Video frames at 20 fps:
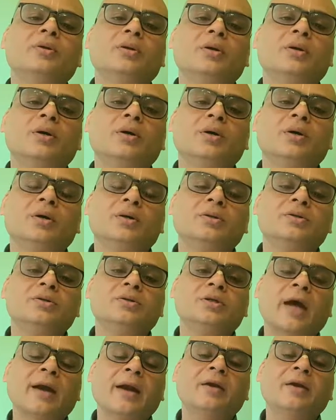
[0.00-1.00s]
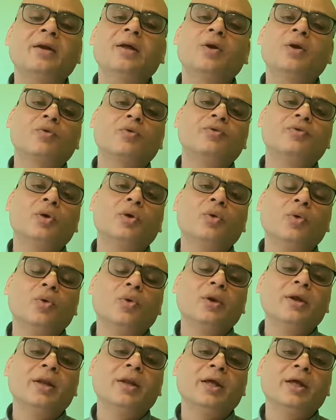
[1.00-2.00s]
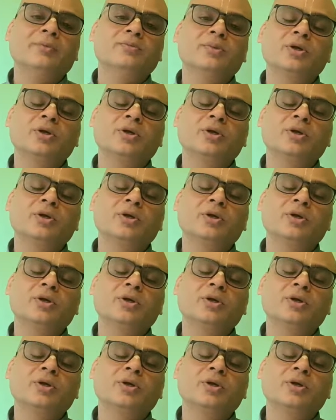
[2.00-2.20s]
the chanting of the holy name,